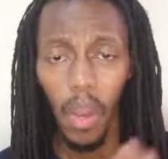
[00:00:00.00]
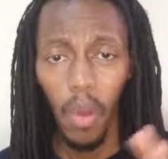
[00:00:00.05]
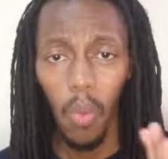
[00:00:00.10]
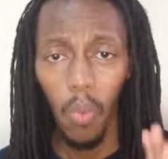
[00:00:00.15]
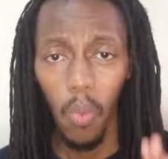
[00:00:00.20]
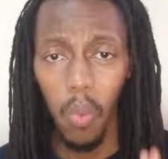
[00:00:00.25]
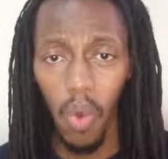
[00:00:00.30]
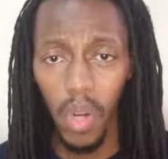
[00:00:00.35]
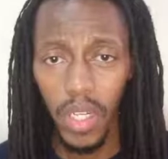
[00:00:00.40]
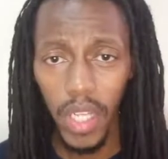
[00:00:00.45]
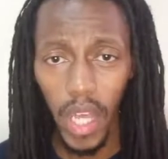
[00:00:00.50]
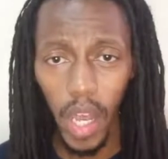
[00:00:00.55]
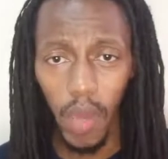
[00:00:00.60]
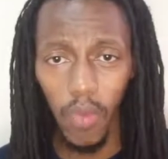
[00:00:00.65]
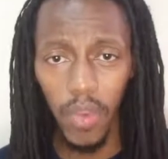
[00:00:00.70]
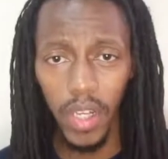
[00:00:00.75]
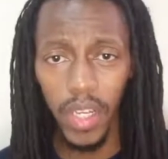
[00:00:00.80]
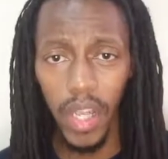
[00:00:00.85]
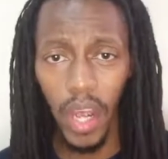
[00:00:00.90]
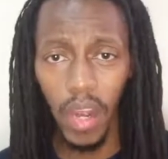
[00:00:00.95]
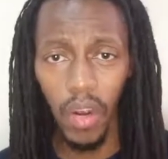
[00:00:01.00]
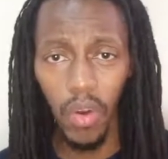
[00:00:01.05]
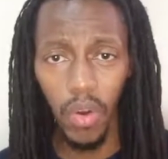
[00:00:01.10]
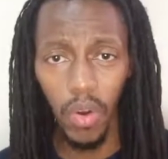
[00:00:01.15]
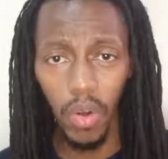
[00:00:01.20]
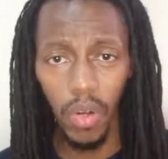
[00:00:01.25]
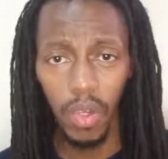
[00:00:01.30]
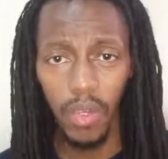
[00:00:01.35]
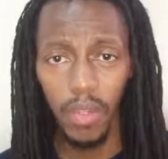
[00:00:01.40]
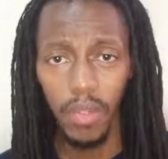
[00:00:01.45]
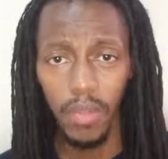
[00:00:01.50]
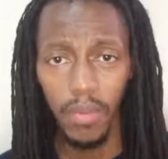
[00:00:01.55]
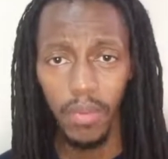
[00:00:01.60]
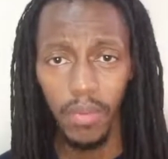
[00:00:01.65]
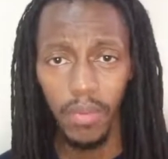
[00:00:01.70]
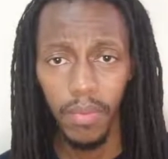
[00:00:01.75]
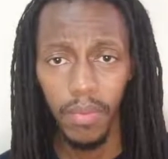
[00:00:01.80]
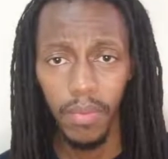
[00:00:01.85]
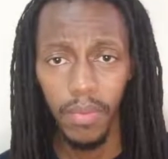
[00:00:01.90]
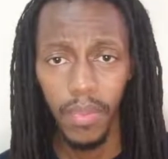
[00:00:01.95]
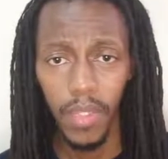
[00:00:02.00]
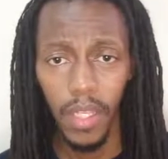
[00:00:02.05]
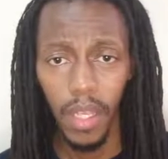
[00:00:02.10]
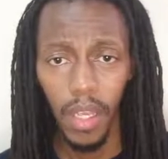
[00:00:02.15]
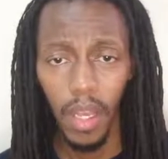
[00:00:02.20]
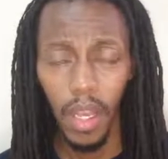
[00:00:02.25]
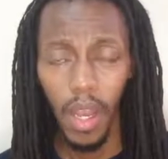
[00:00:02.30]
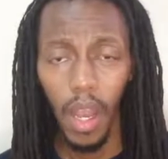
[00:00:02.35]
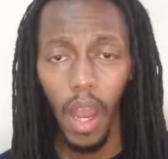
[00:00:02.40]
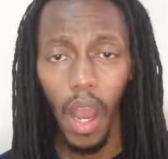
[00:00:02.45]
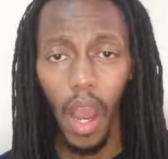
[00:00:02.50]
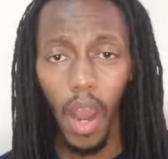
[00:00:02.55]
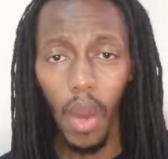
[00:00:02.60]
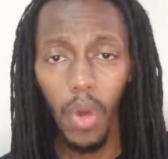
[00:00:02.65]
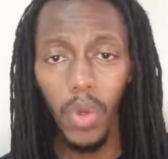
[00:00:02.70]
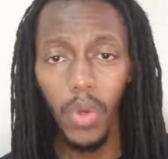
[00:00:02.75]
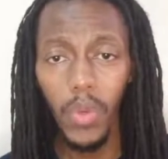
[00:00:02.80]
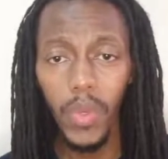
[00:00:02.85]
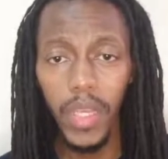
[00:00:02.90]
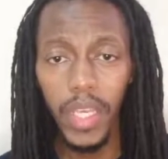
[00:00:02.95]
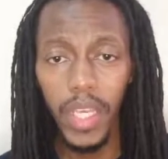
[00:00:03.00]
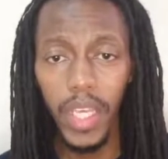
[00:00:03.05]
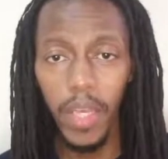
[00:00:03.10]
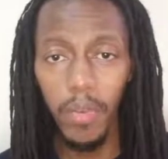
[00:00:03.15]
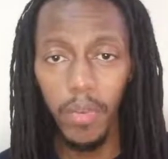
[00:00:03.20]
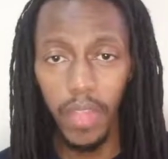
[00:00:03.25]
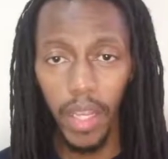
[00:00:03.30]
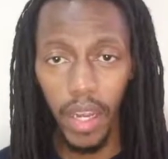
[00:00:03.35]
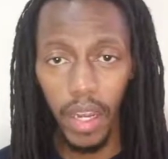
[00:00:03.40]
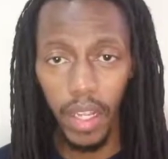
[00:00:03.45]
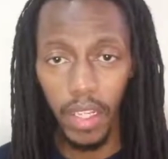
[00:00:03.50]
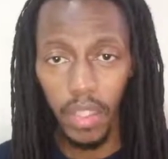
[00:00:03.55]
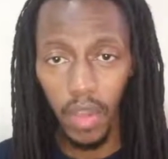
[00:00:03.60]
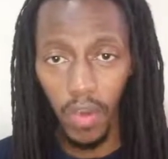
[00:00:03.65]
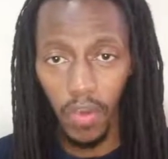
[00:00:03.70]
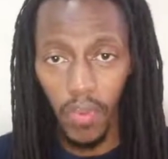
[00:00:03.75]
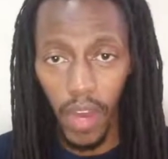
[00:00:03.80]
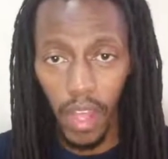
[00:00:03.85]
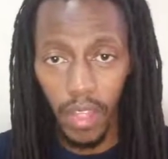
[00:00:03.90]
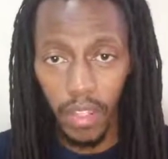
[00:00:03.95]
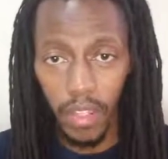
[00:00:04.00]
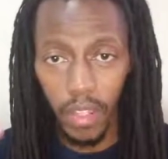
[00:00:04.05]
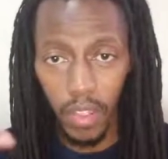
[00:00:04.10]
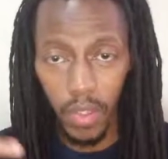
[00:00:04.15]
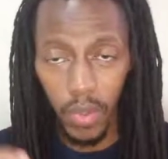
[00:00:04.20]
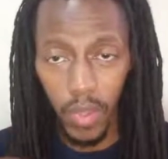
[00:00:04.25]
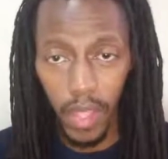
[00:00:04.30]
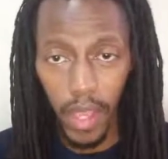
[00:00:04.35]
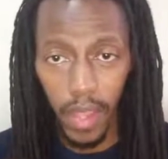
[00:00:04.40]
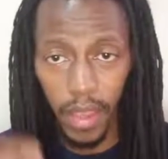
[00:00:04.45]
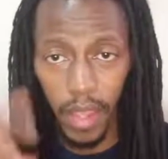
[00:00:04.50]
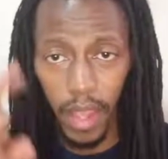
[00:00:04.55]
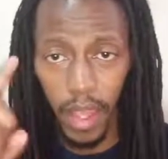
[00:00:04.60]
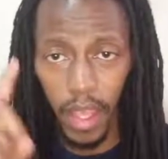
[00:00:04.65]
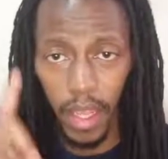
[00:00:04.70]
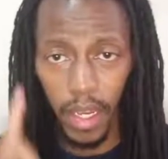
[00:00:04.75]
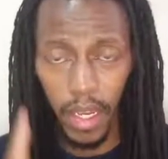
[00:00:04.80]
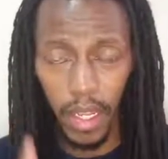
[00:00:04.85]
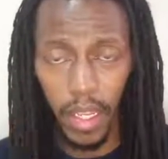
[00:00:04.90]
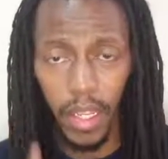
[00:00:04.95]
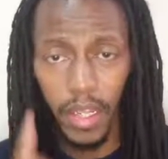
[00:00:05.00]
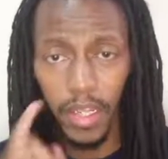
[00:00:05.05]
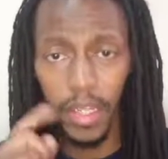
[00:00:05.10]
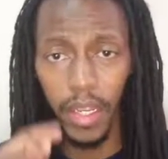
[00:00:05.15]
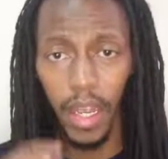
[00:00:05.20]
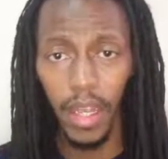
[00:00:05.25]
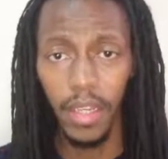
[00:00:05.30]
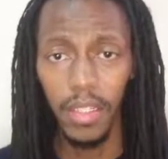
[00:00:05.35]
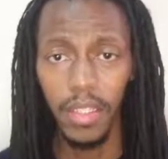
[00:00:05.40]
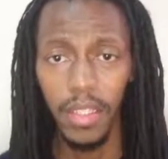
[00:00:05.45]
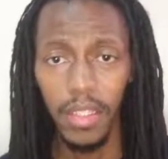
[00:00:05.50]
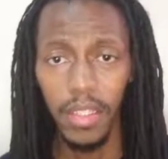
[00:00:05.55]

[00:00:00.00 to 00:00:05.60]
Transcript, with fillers: What have we done wrong? How do we keep the rest of us together and intact?